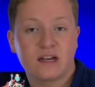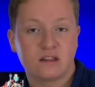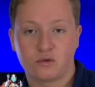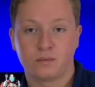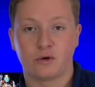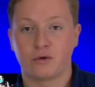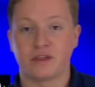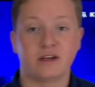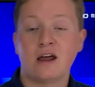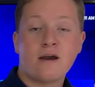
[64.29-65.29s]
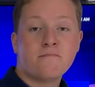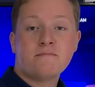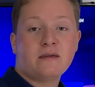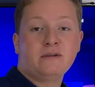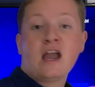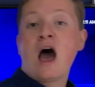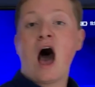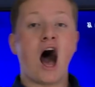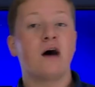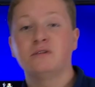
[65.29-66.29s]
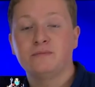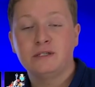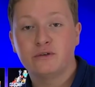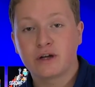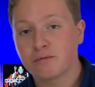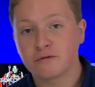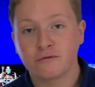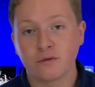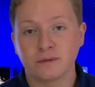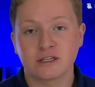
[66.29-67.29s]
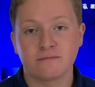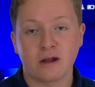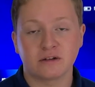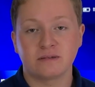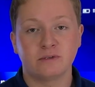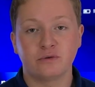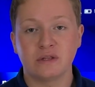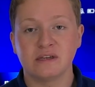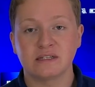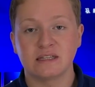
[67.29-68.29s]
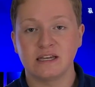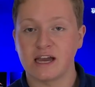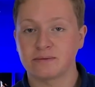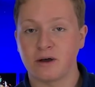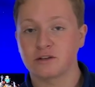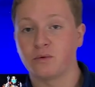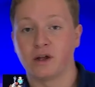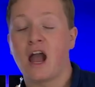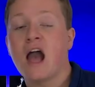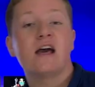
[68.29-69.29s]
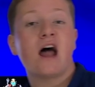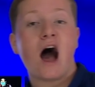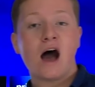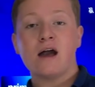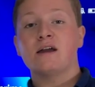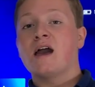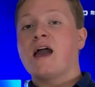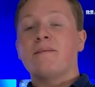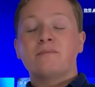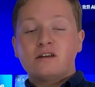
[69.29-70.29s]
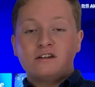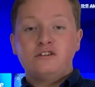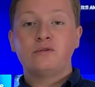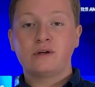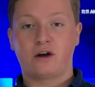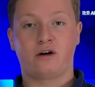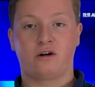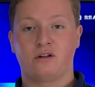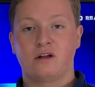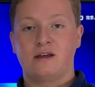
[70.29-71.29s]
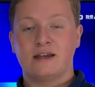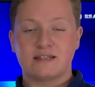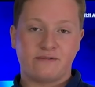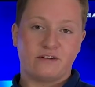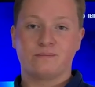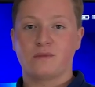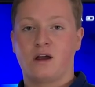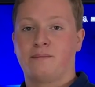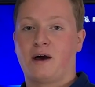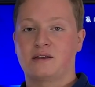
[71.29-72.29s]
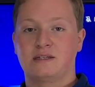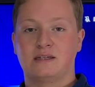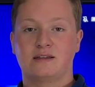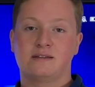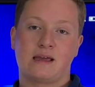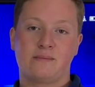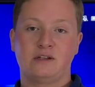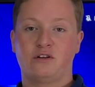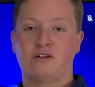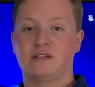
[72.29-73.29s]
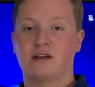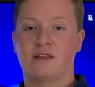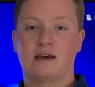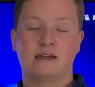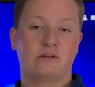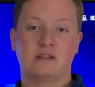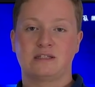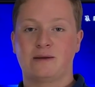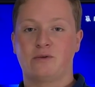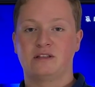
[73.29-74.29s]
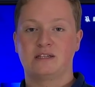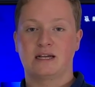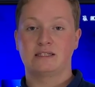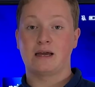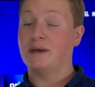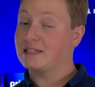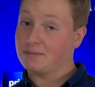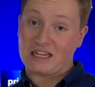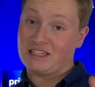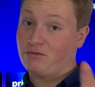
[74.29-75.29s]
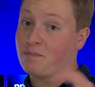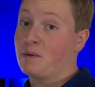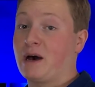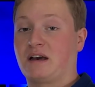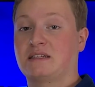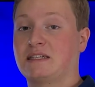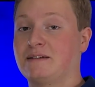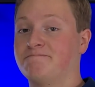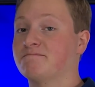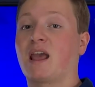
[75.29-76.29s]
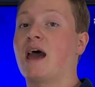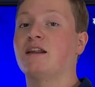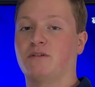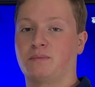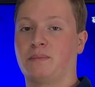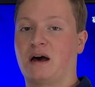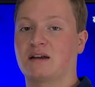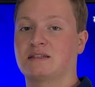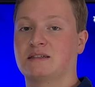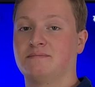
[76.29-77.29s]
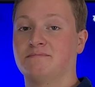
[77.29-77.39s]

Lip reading: a little bit with it. Maybe. I'm gonna be doing a performance comparison between this and the Xbox One. And I am gonna do it all. Except for unbox it, because, I mean, you already saw that. It went the same way the second time. Except I didn't rip the box. I didn't rip the box.